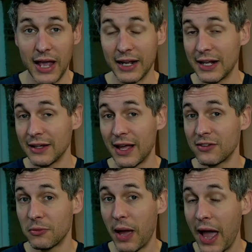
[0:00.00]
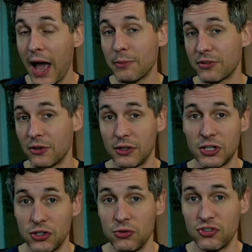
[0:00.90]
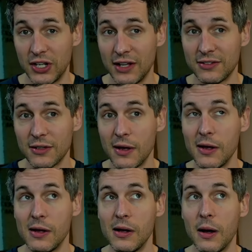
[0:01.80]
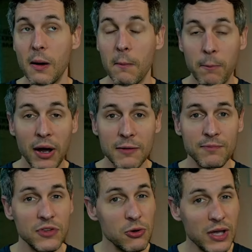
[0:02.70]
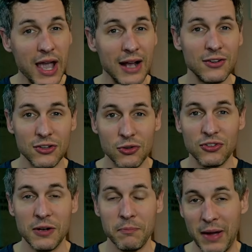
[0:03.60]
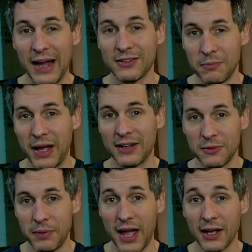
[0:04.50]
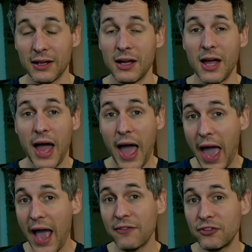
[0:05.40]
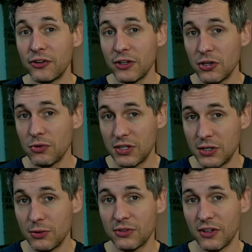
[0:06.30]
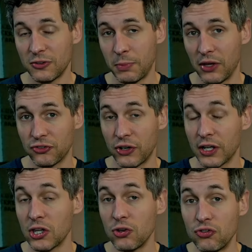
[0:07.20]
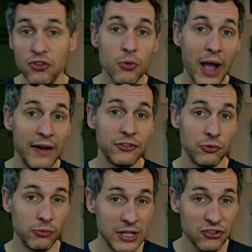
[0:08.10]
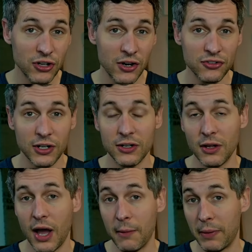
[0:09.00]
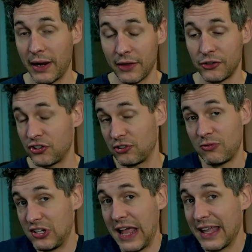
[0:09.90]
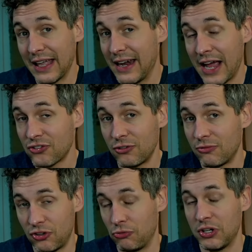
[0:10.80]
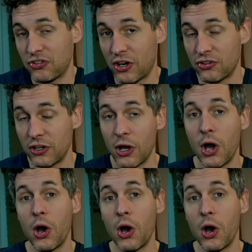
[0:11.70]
and it can land some absolutely huge hits. But you can't use it back to back to back. After you use a spell strike, you do have to recharge it by either just taking an action to recharge it,